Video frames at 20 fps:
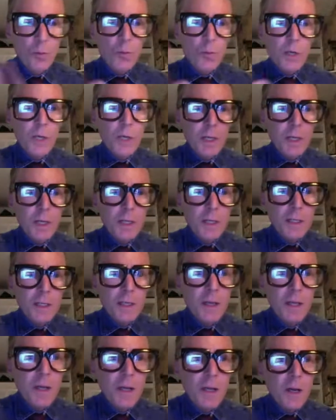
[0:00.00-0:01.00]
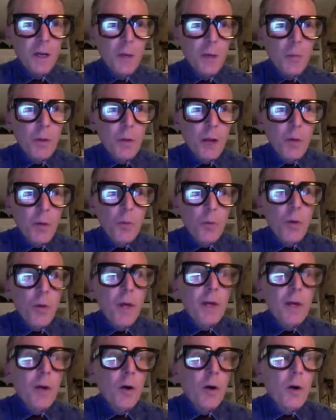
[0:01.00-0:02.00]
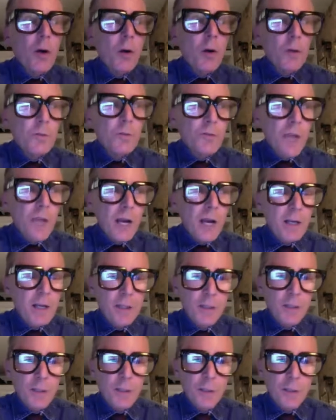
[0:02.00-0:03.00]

read. But I read all of Jacqueline